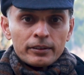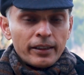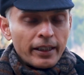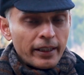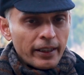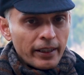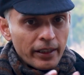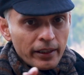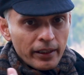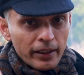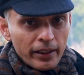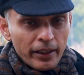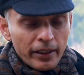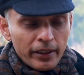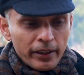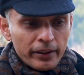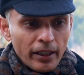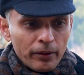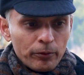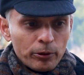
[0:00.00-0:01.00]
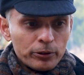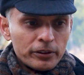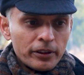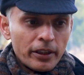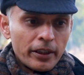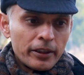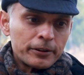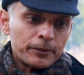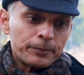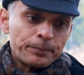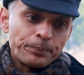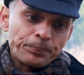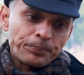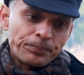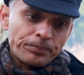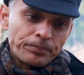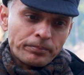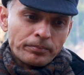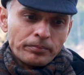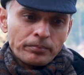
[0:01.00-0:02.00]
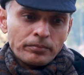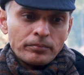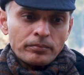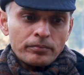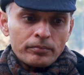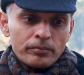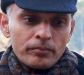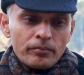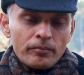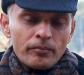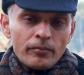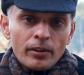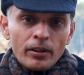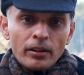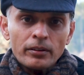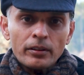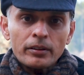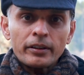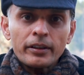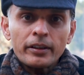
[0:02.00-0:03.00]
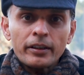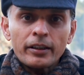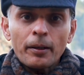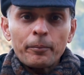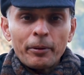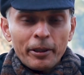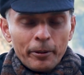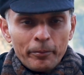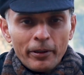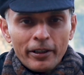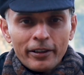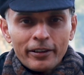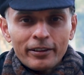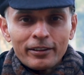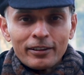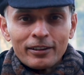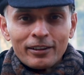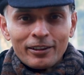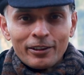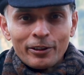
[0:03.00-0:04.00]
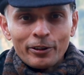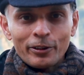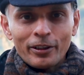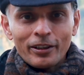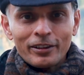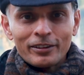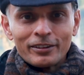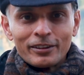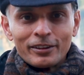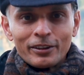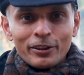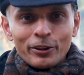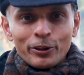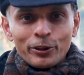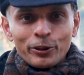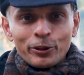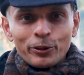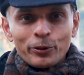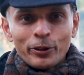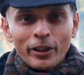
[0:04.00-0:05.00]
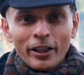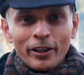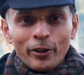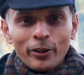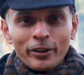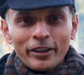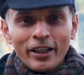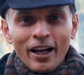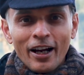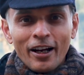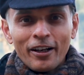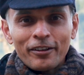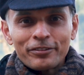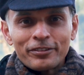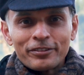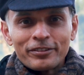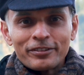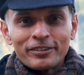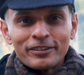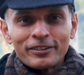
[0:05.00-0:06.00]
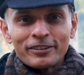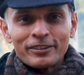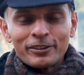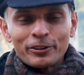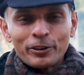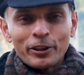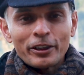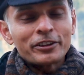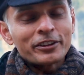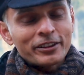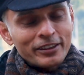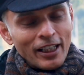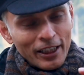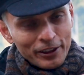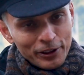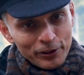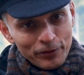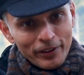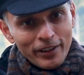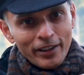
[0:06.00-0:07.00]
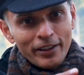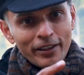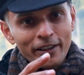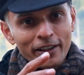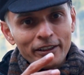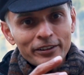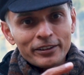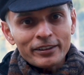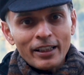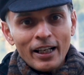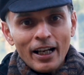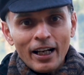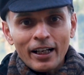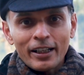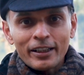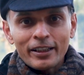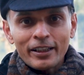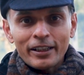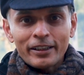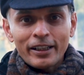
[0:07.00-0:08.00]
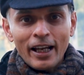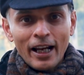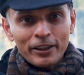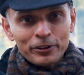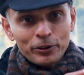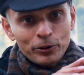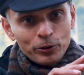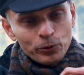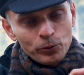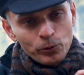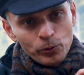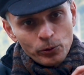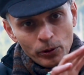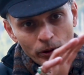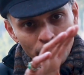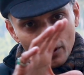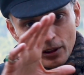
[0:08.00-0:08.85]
second ingredient I would say is the commitment. You cannot have. It starts with interest, and it has to